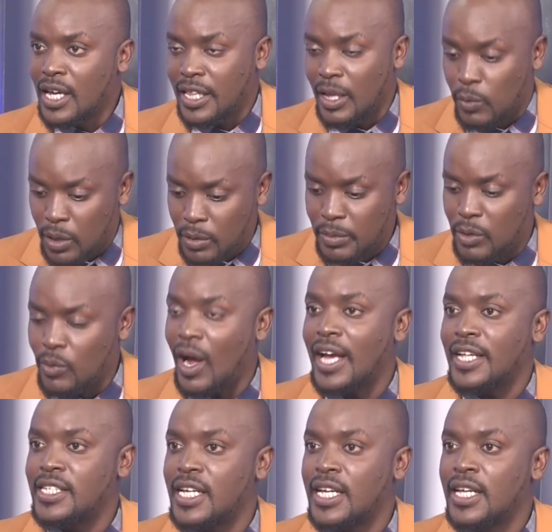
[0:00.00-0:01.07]
They will be
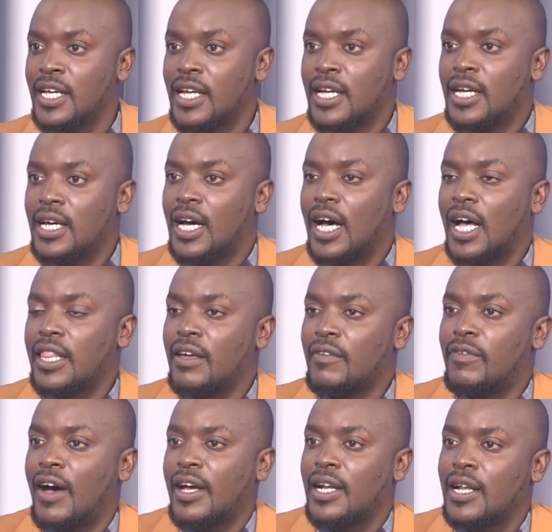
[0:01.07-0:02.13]
writing their
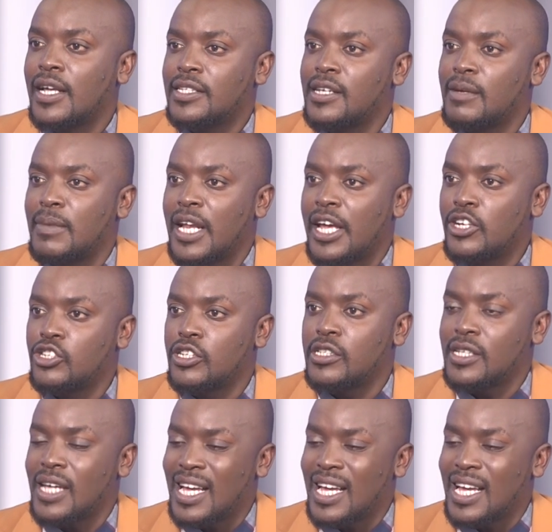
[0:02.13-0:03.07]
final examinations.